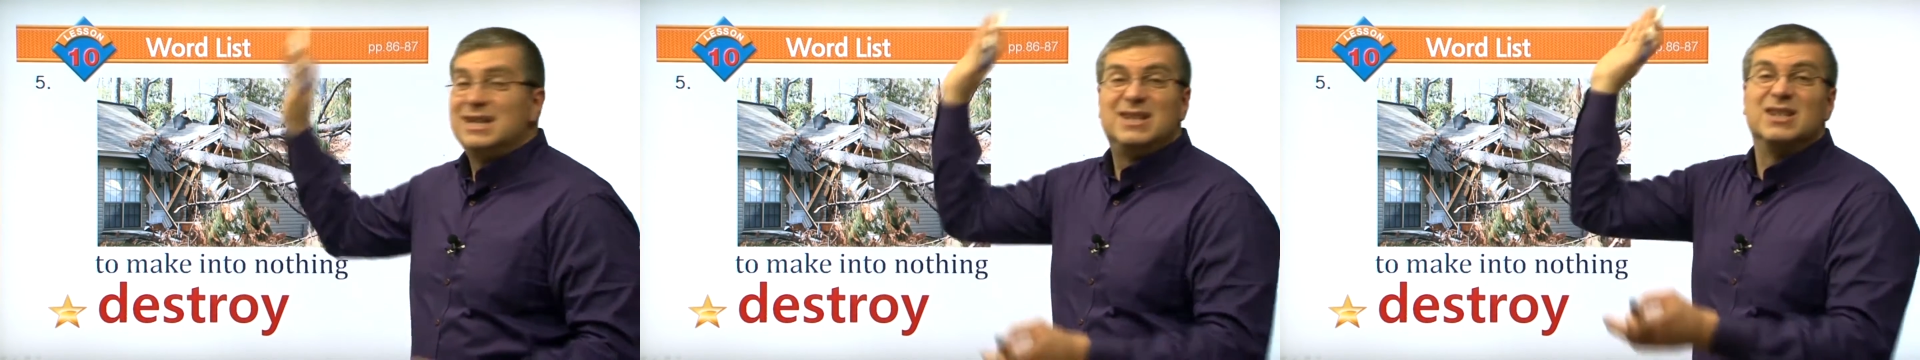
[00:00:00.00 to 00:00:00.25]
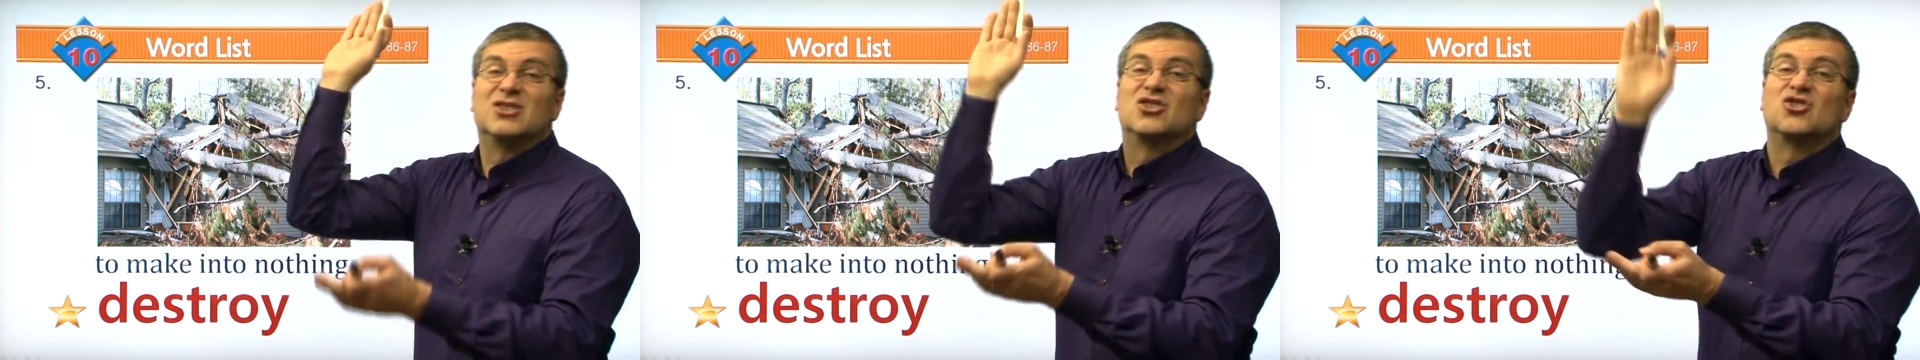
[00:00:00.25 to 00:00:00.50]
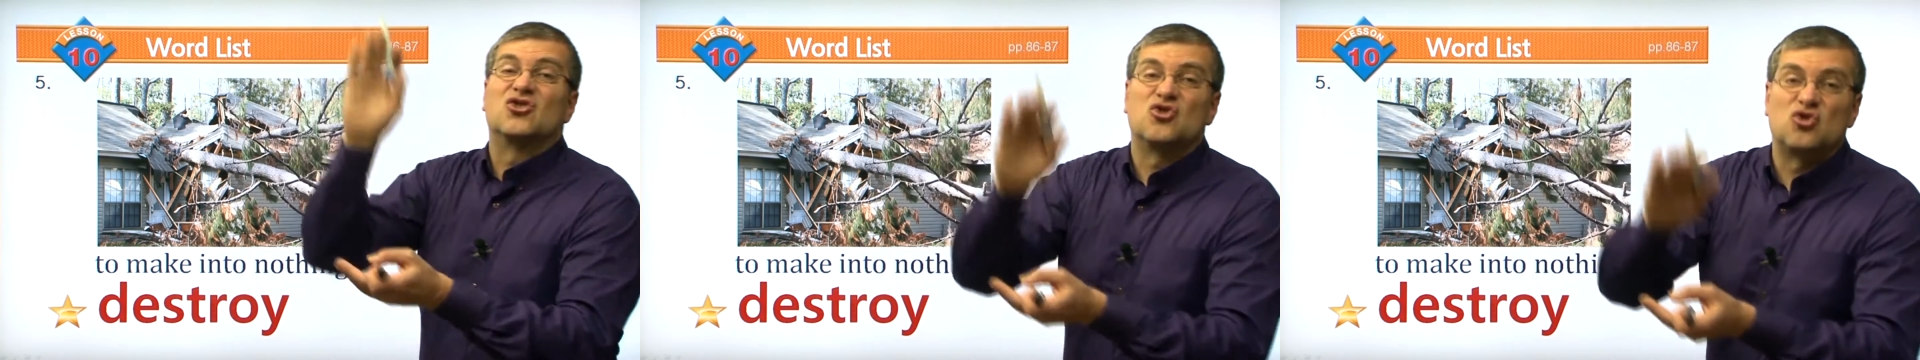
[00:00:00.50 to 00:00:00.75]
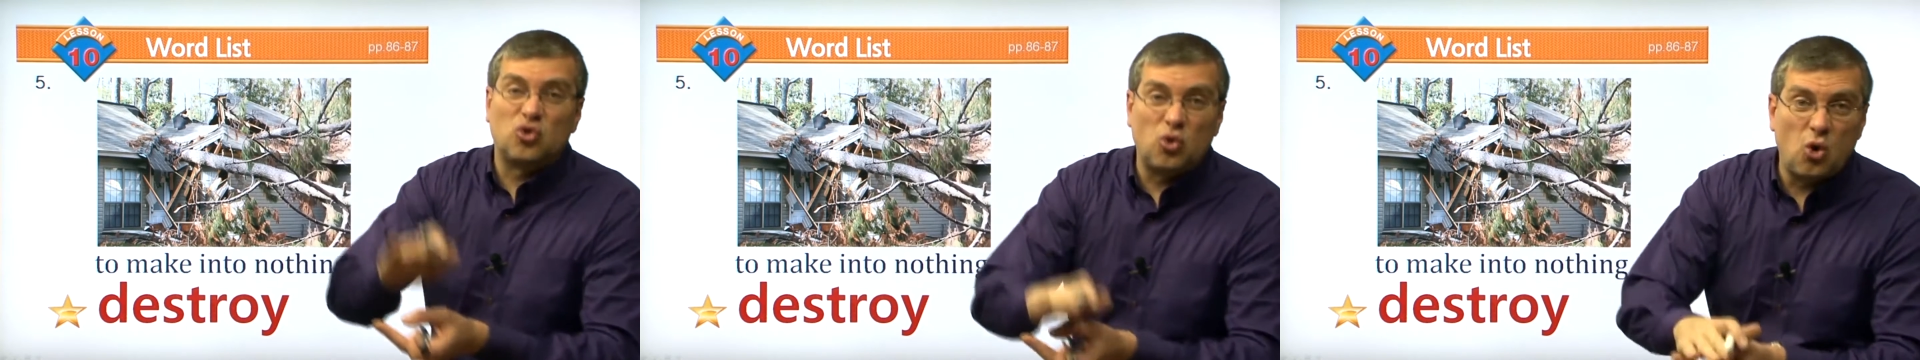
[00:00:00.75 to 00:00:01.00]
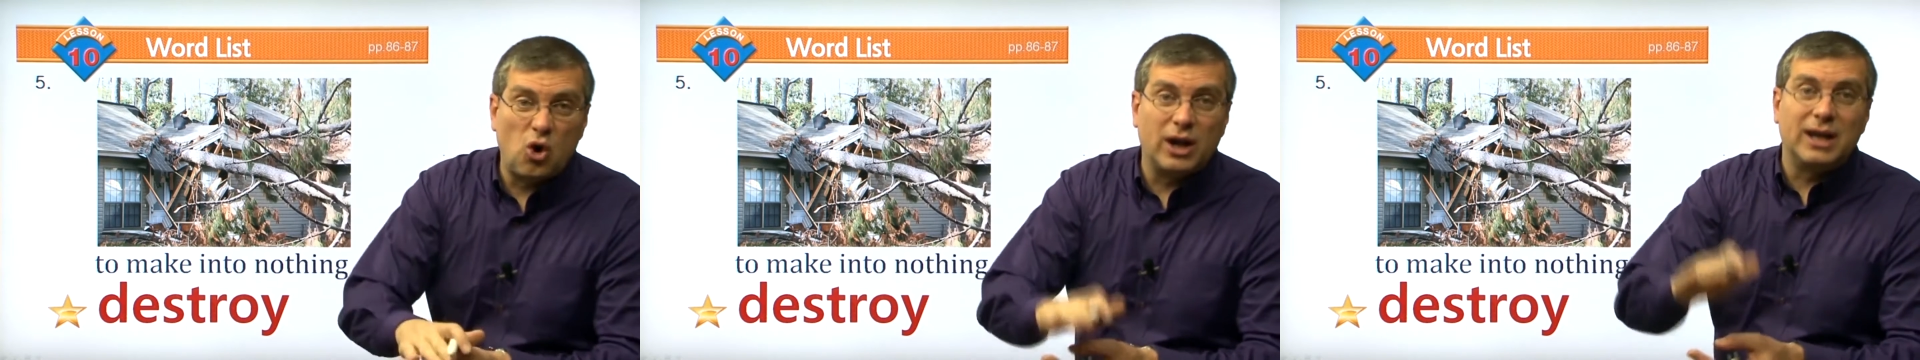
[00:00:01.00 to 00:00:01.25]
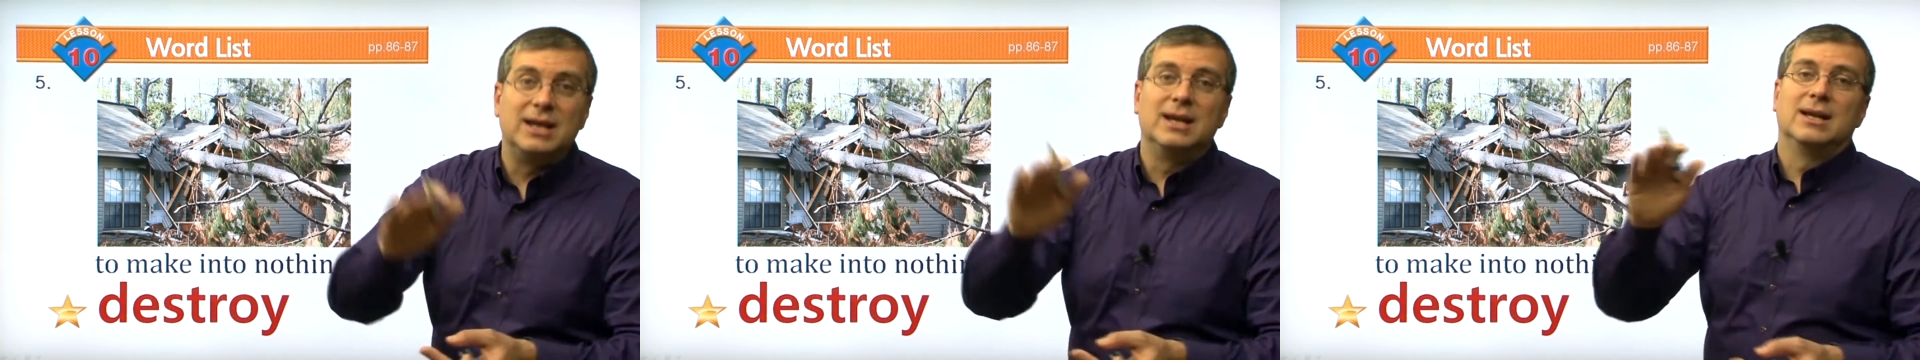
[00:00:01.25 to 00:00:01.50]

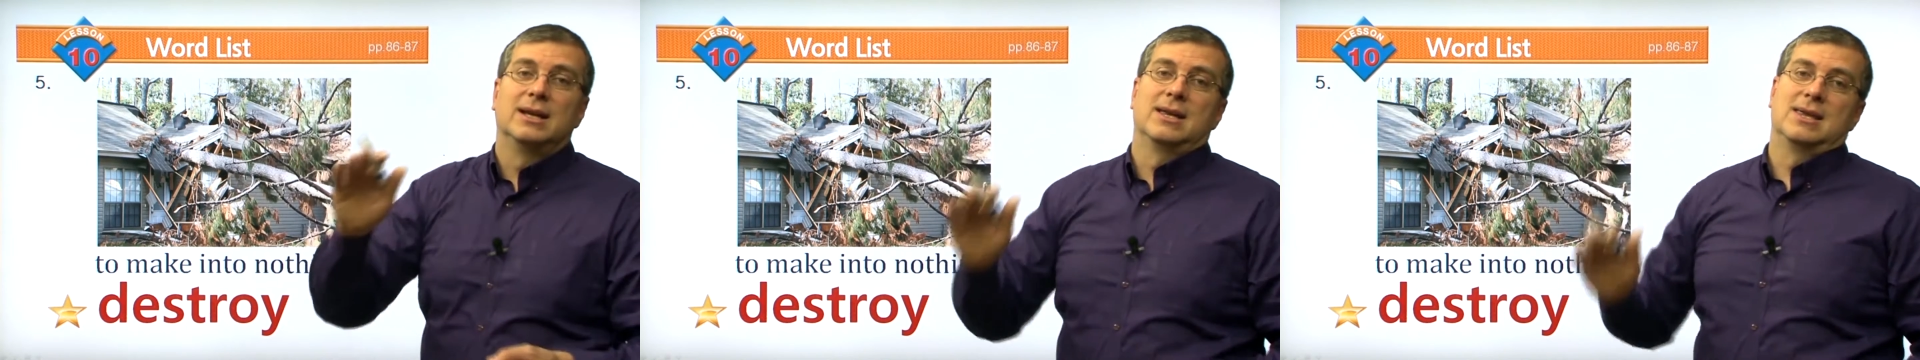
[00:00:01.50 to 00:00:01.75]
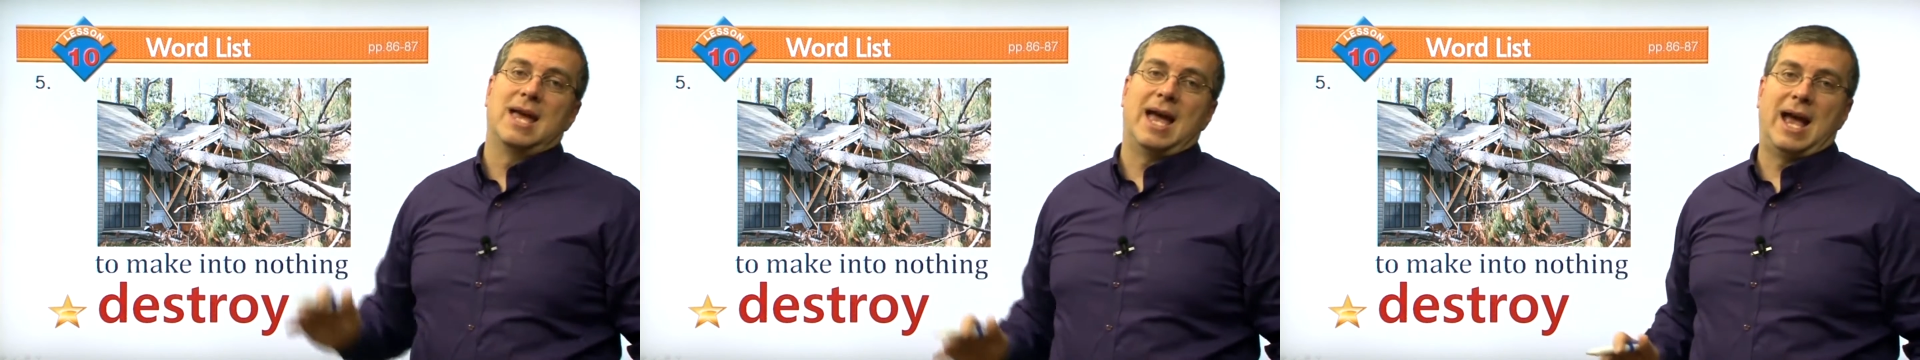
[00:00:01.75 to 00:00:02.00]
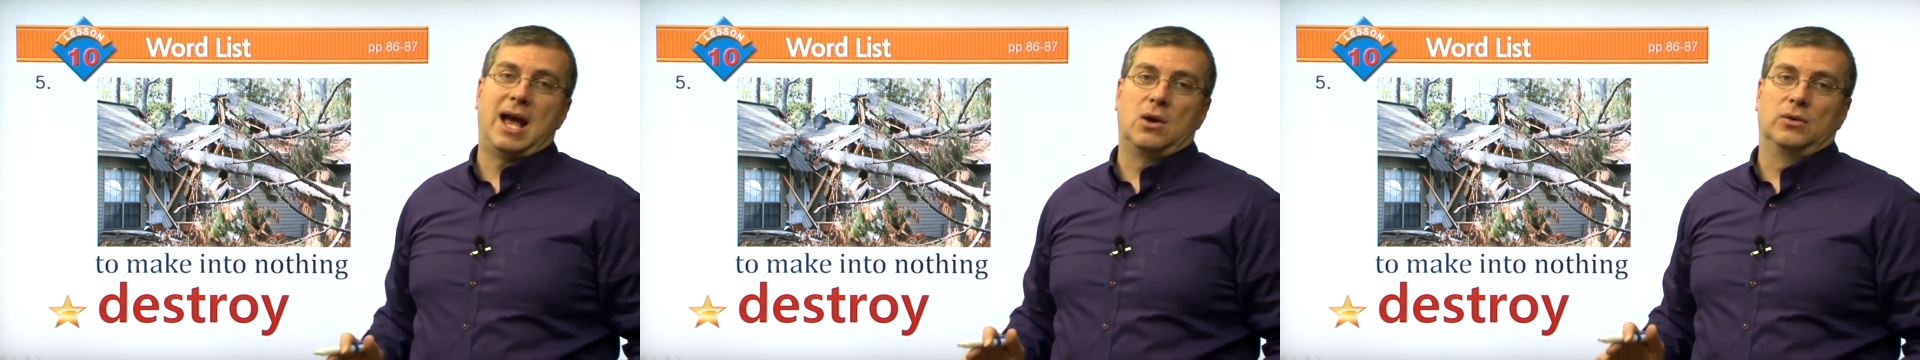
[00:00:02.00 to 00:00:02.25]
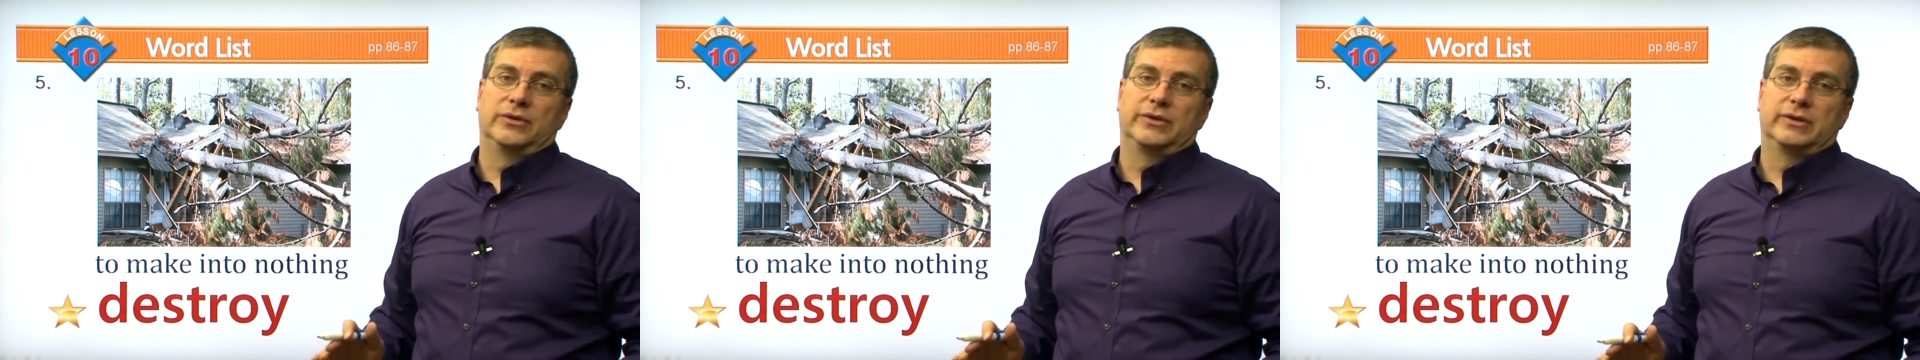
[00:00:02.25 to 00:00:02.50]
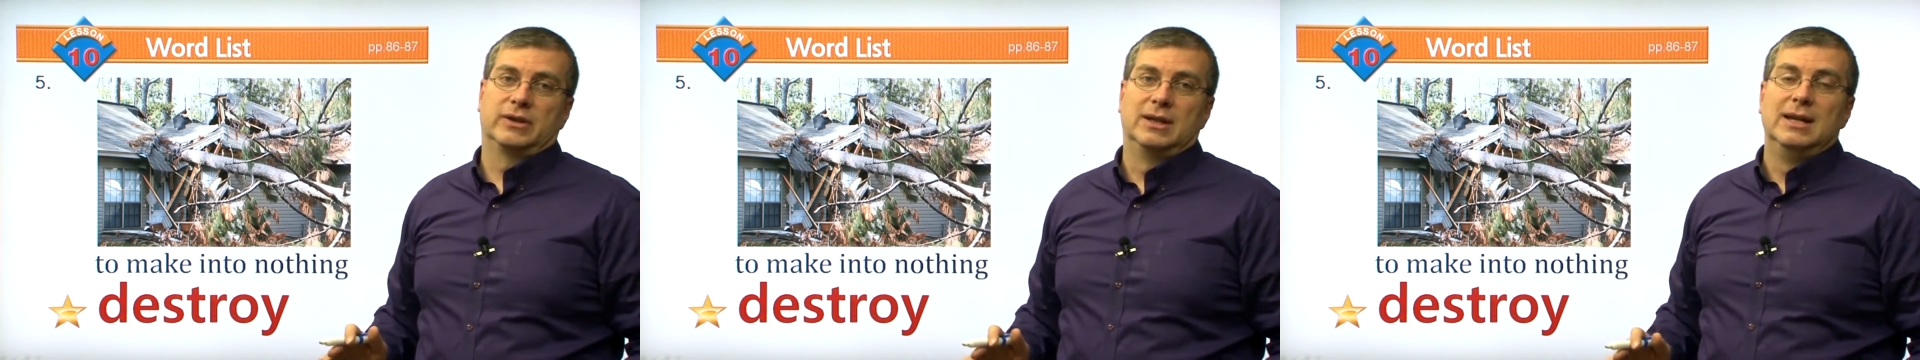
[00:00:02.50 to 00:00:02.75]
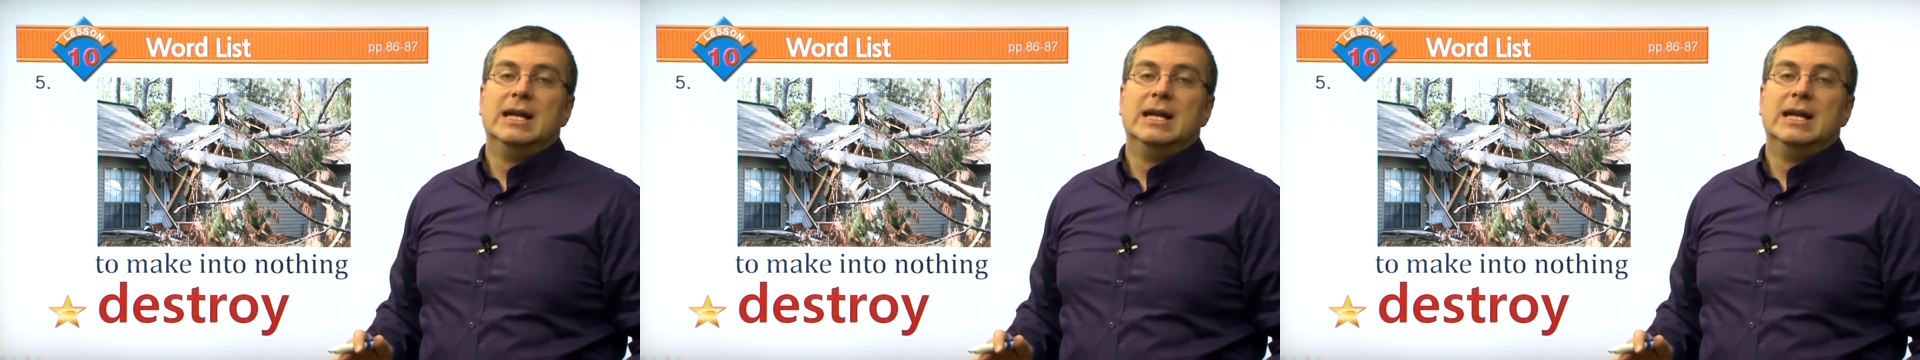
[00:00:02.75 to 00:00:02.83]
destroyed the house.